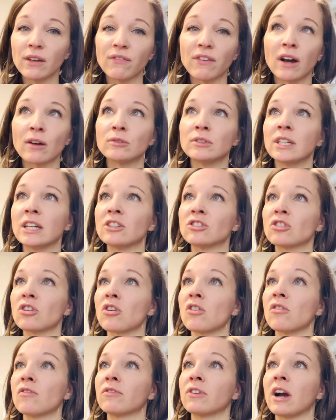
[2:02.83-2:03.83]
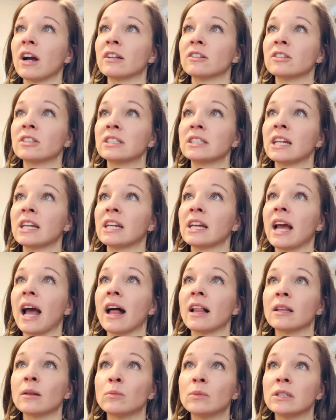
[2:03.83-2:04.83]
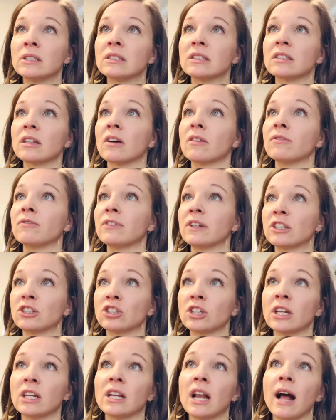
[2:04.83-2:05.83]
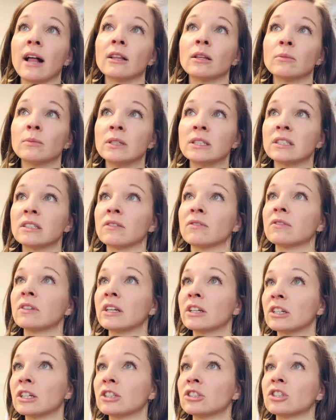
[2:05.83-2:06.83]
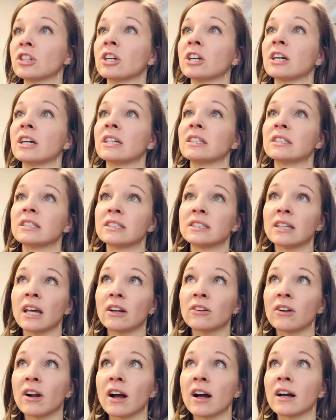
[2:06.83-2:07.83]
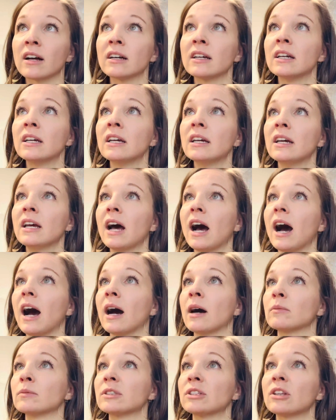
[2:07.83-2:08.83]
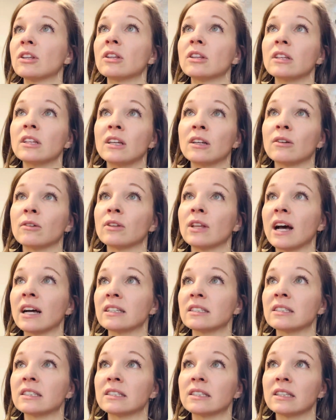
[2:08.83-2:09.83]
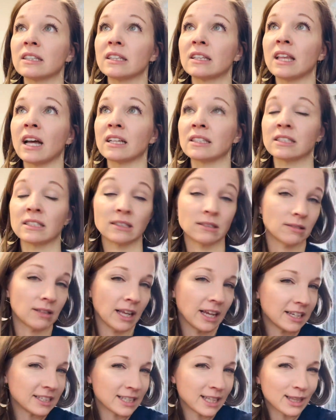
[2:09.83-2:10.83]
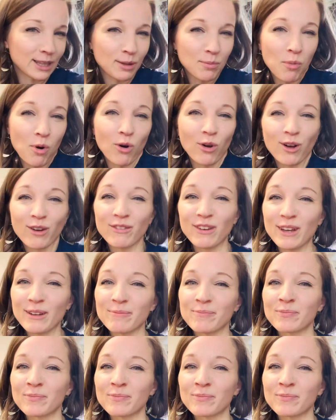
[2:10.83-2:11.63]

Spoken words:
foundational for understanding elements of fiction, elements of literature, etc. So that's like I said, the bulk of it.